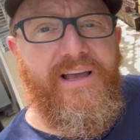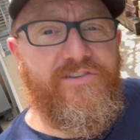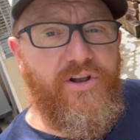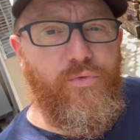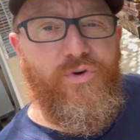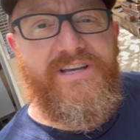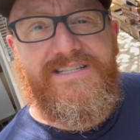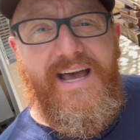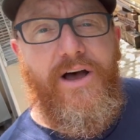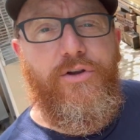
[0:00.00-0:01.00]
It's going to
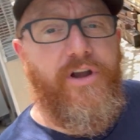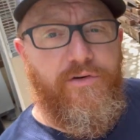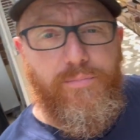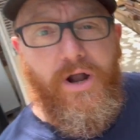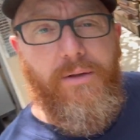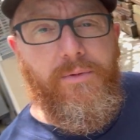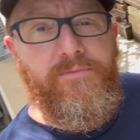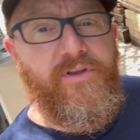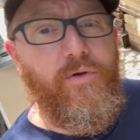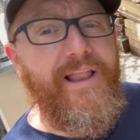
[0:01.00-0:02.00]
rust out. You're going to have
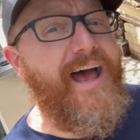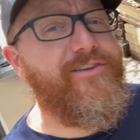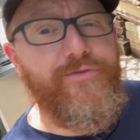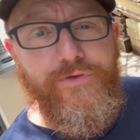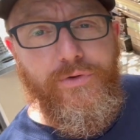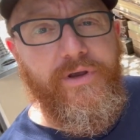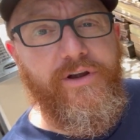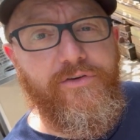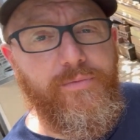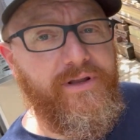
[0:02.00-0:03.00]
problems. It'll last a few
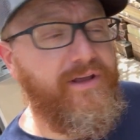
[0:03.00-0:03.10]
years, but